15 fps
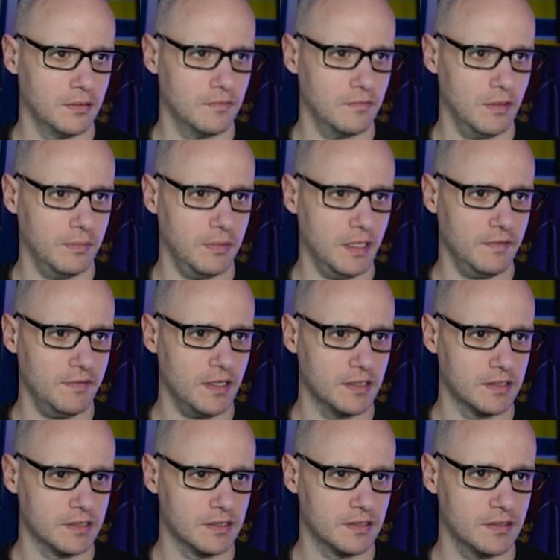Replay event.
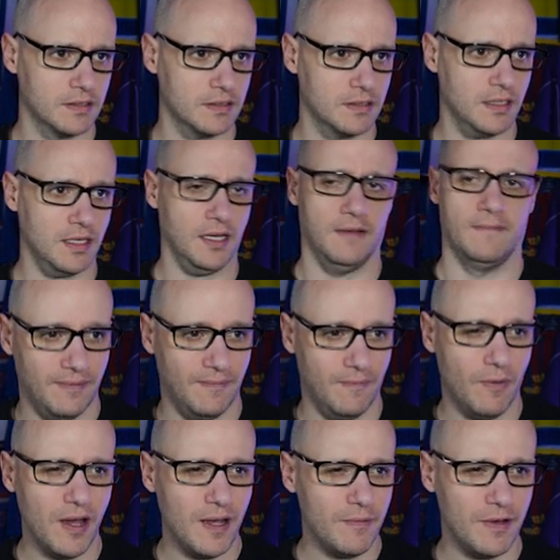Ah,
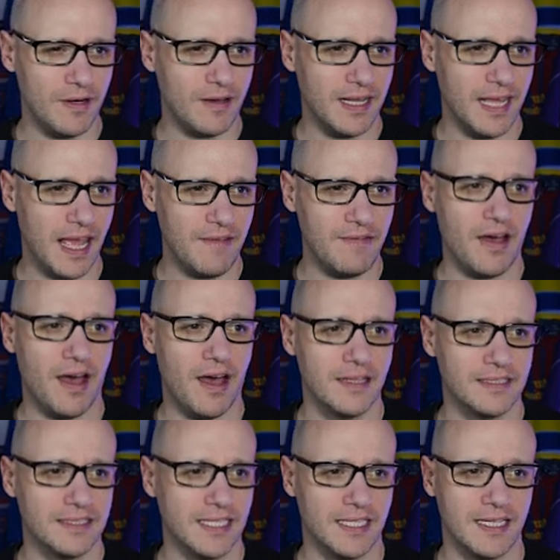why would I ever
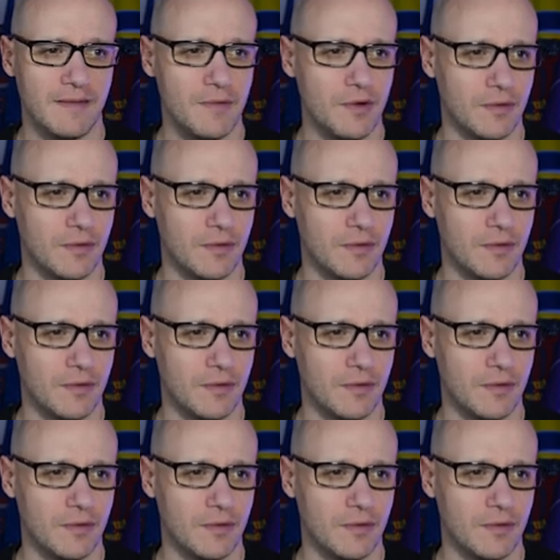untick them all?